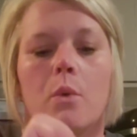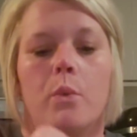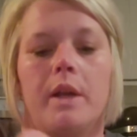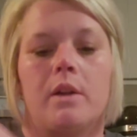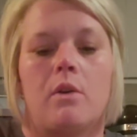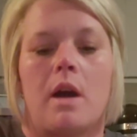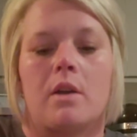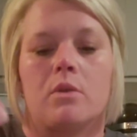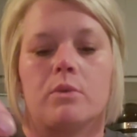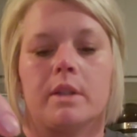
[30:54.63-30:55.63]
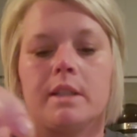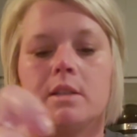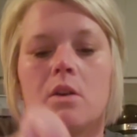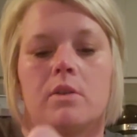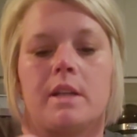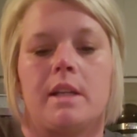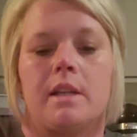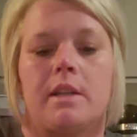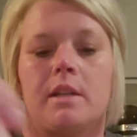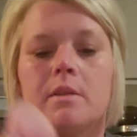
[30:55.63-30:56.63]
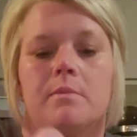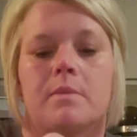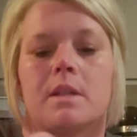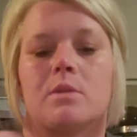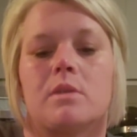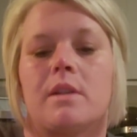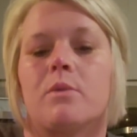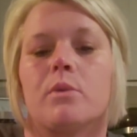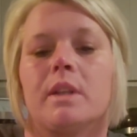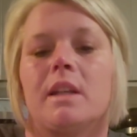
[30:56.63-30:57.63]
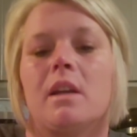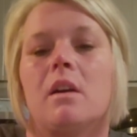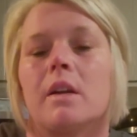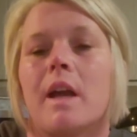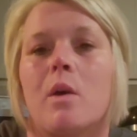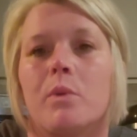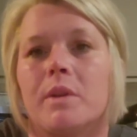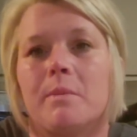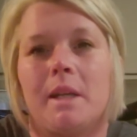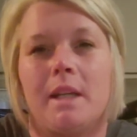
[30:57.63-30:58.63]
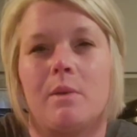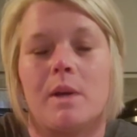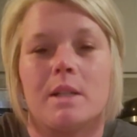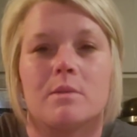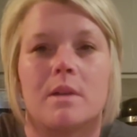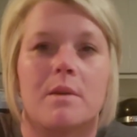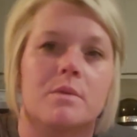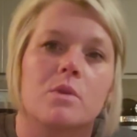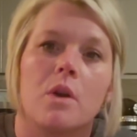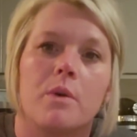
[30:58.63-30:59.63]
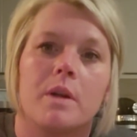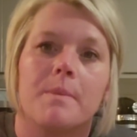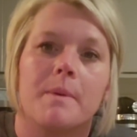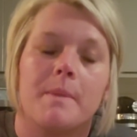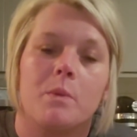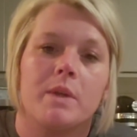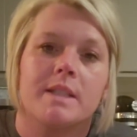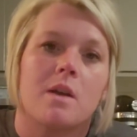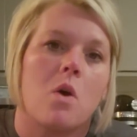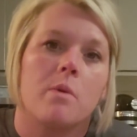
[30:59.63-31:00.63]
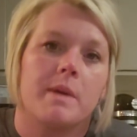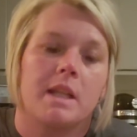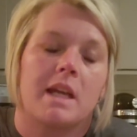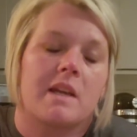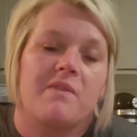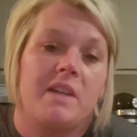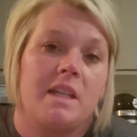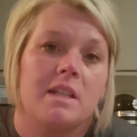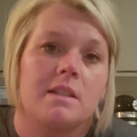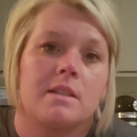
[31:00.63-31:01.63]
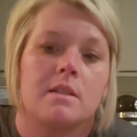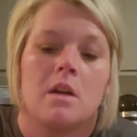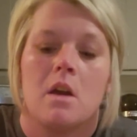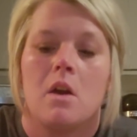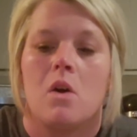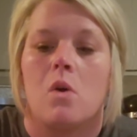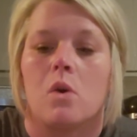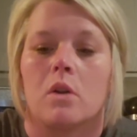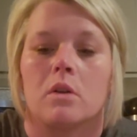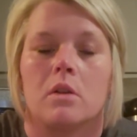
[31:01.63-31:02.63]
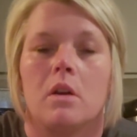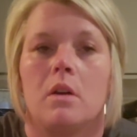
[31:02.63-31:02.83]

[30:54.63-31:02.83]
I don't really talk to any of them, because I never really hung out with them anyways when I was growing up. I mean, we saw them at like events or